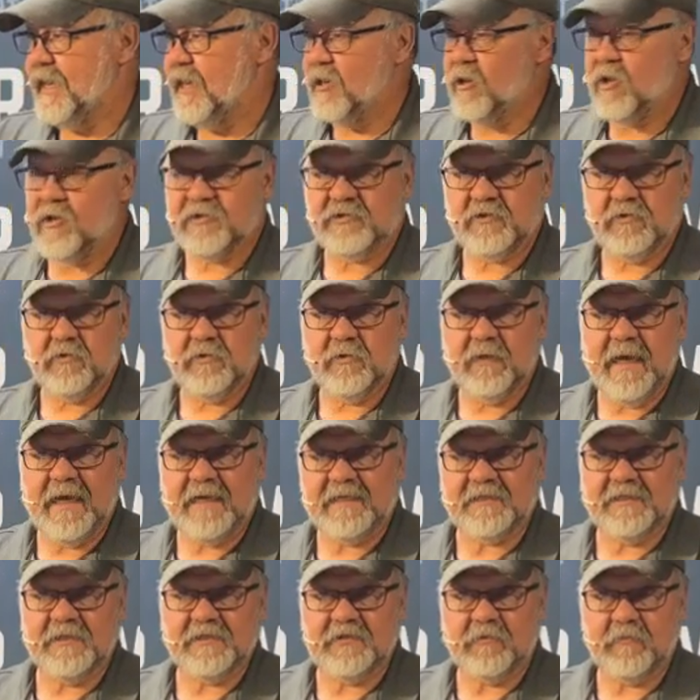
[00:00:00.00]
and it also
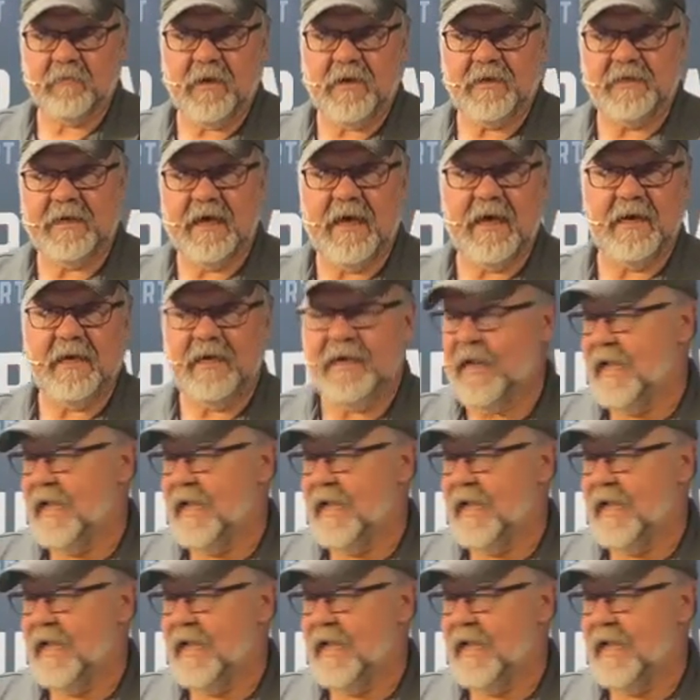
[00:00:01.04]
acts as a red dot.